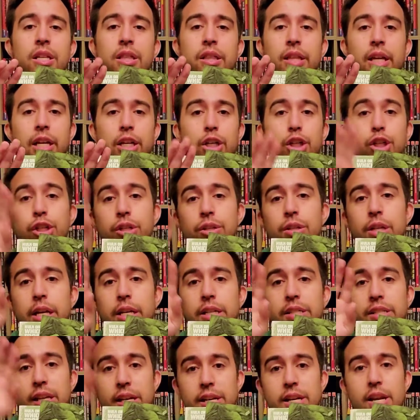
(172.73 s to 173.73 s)
They
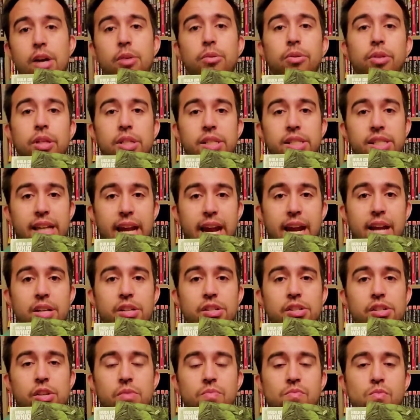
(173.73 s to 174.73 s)
send out the
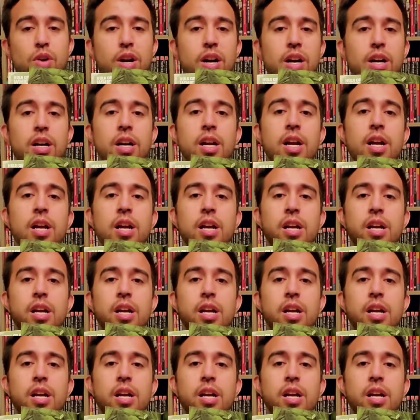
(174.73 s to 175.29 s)
scans somewhere.